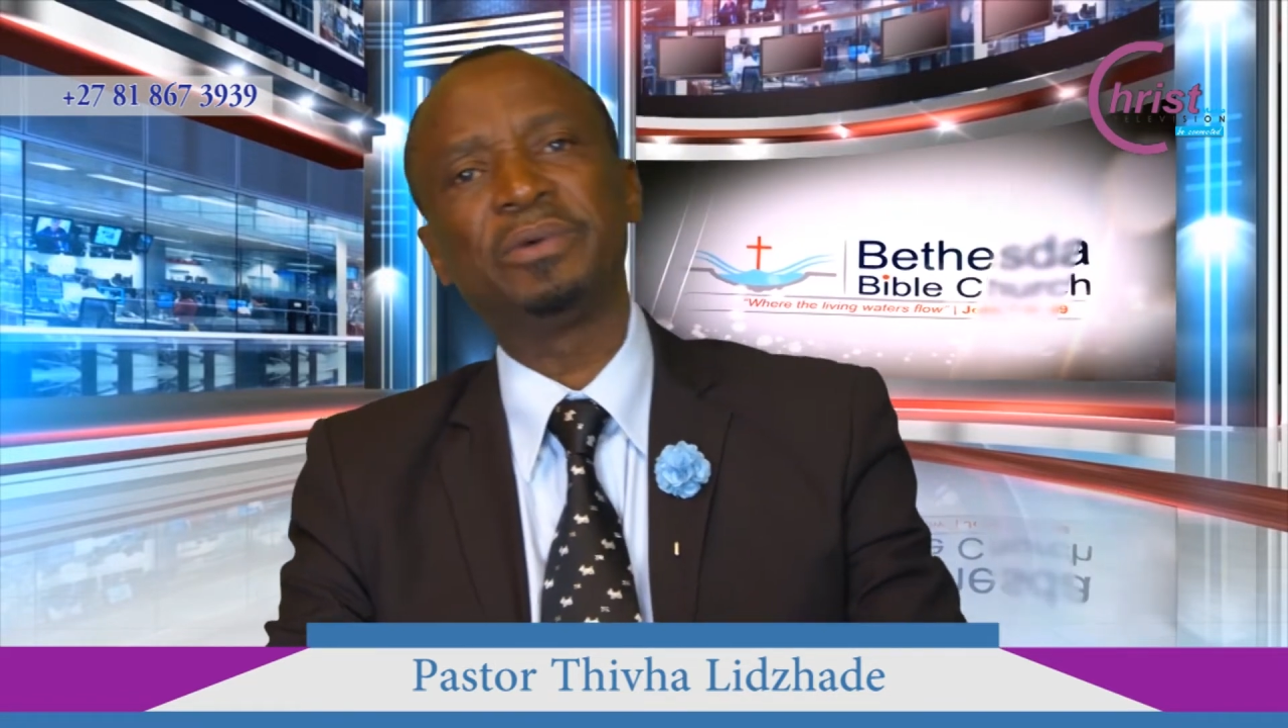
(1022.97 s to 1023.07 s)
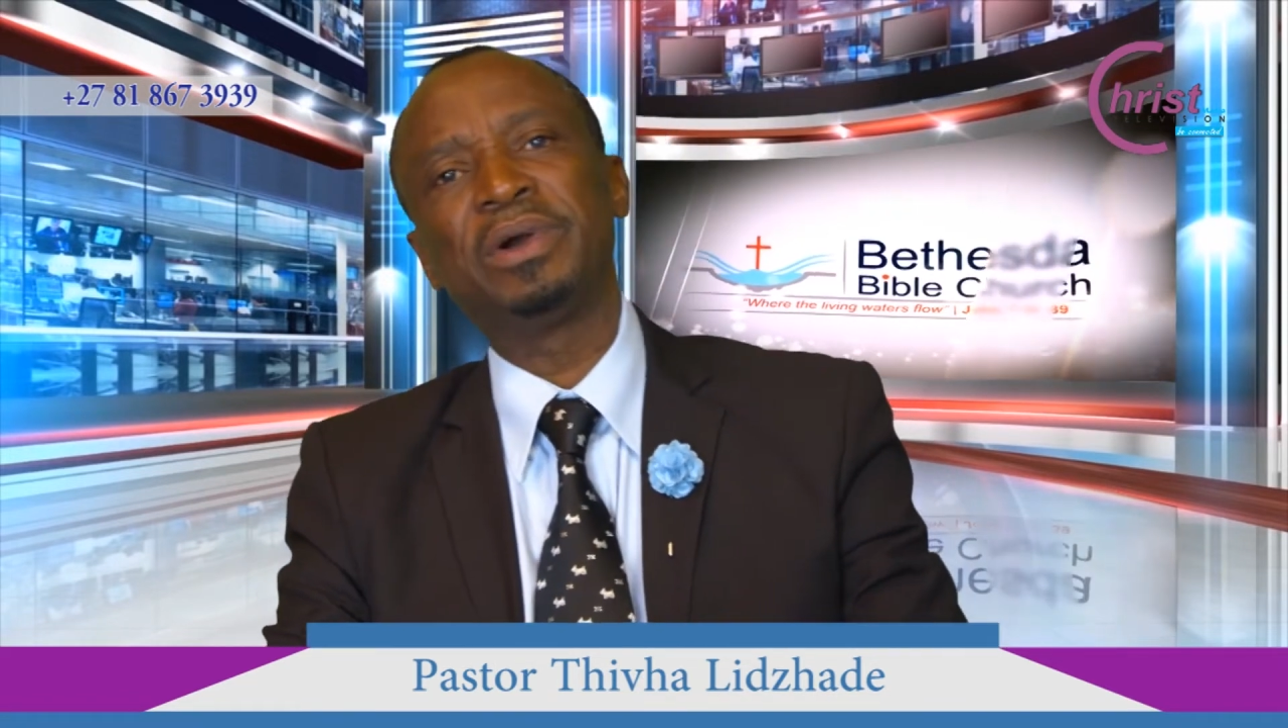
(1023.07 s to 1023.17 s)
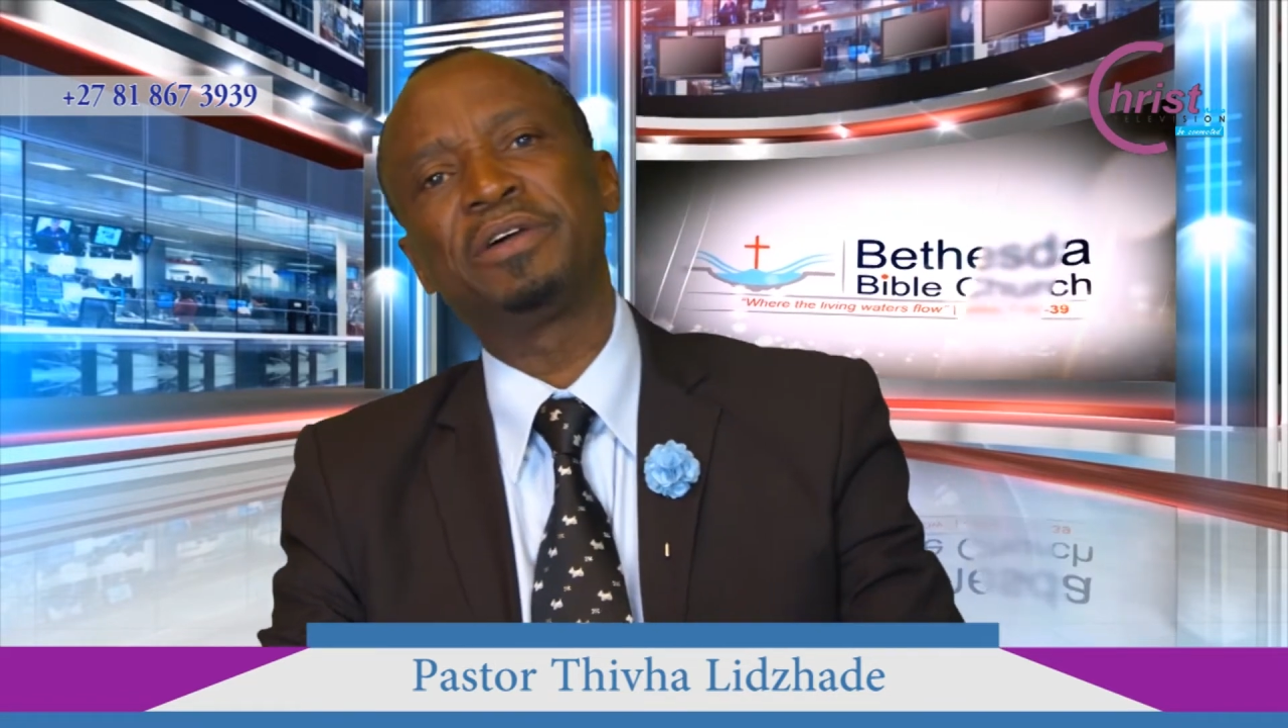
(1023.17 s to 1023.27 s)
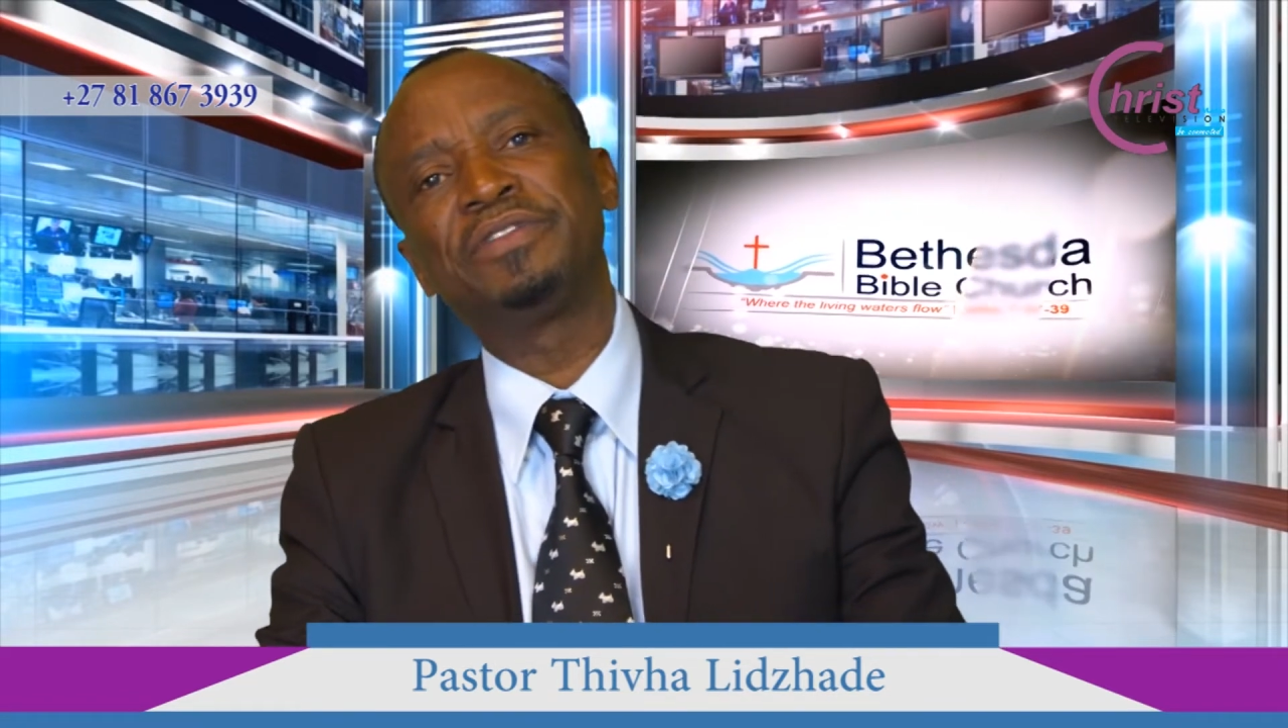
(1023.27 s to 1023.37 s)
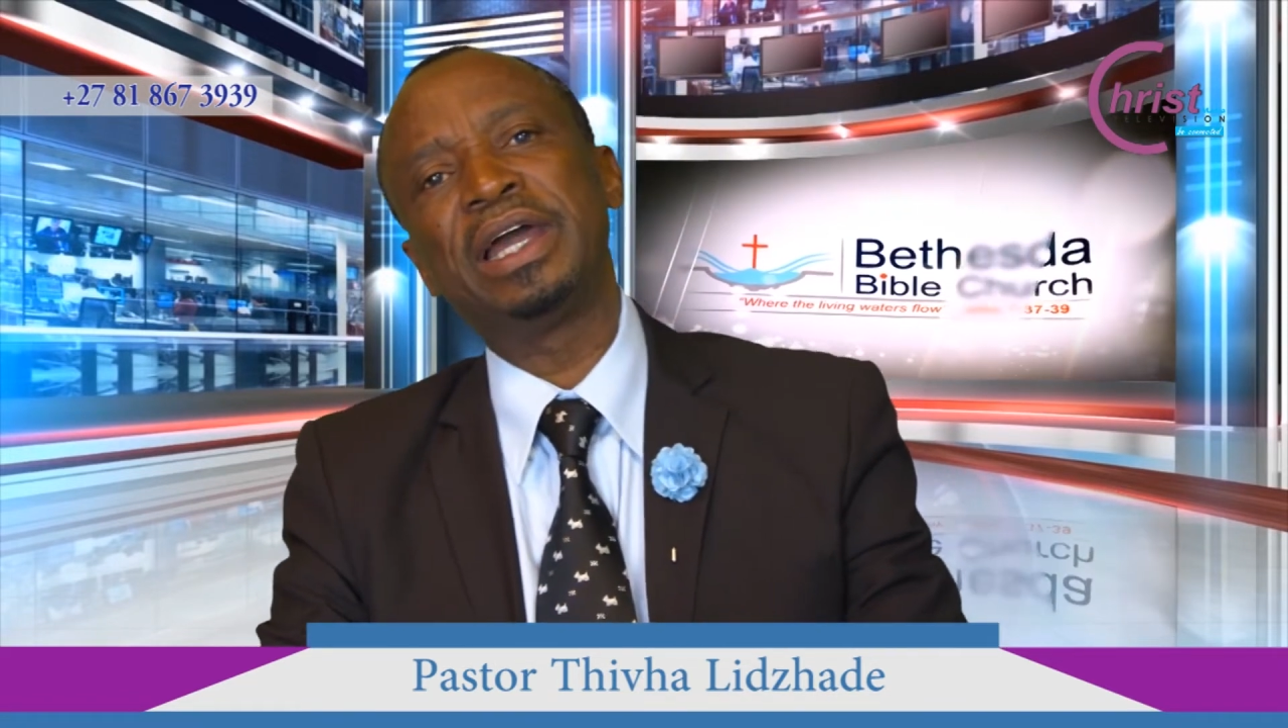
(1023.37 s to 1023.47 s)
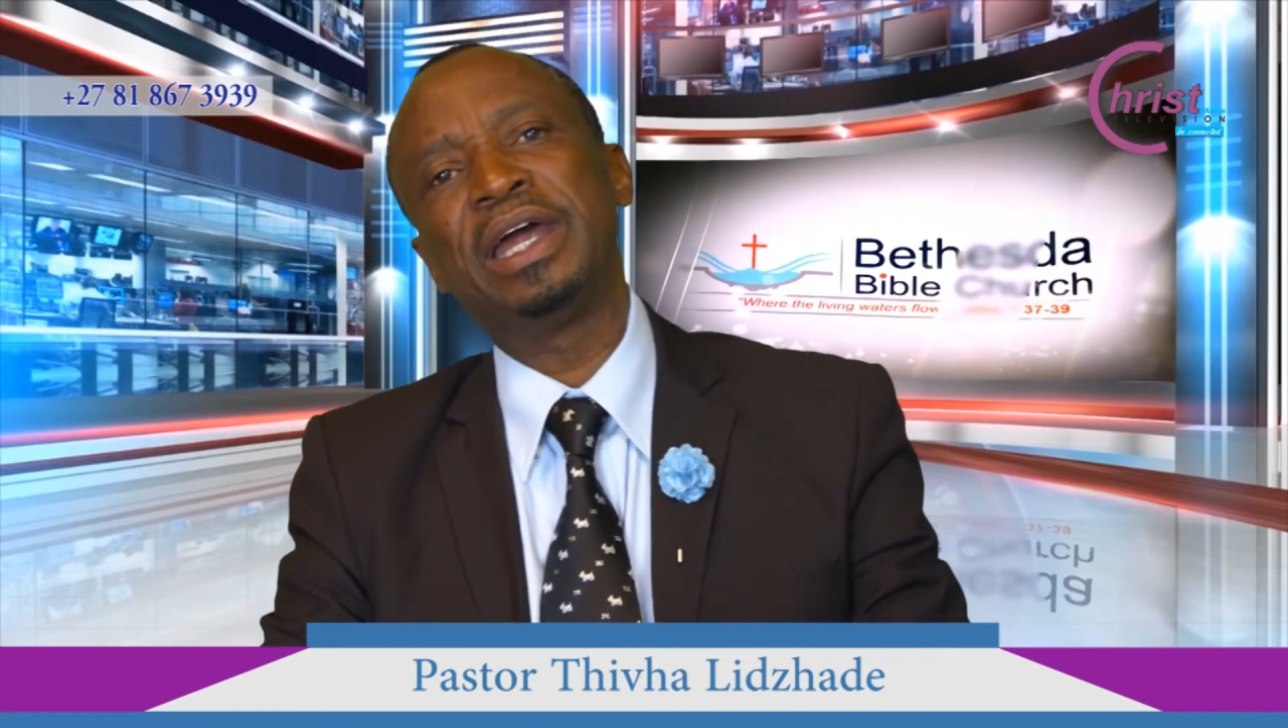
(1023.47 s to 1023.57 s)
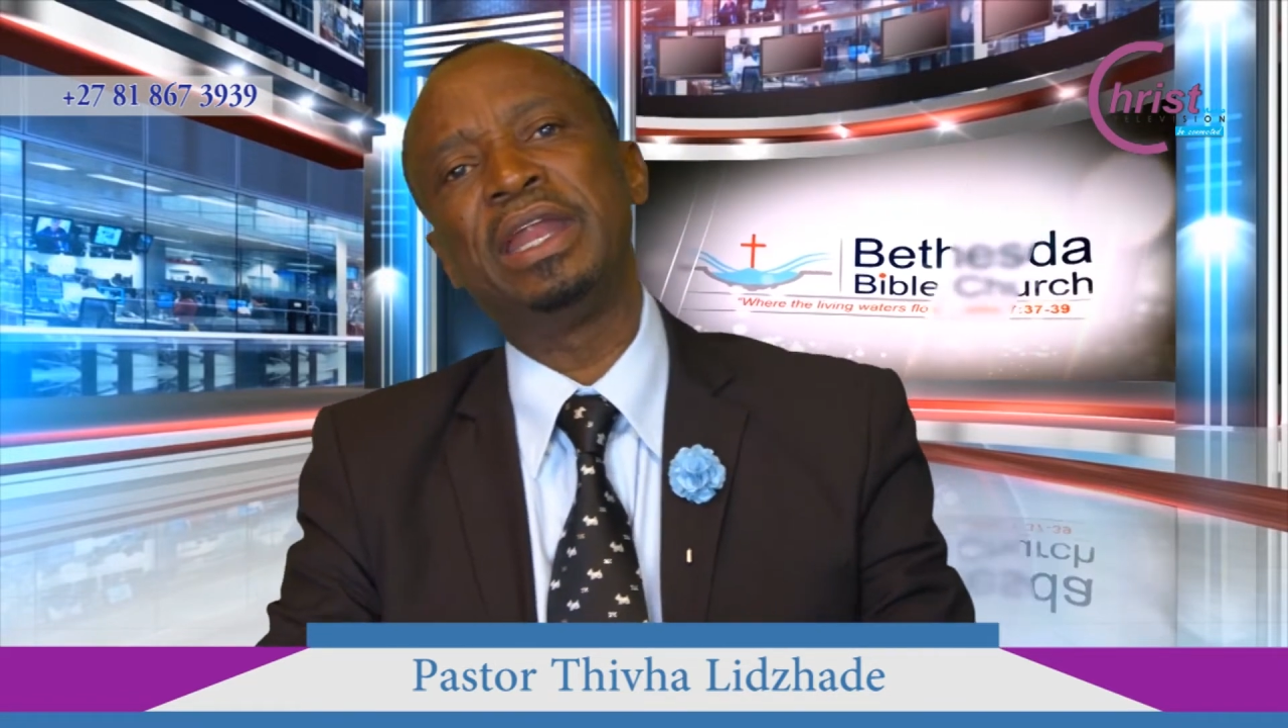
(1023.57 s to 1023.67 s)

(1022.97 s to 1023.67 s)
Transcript: the word of the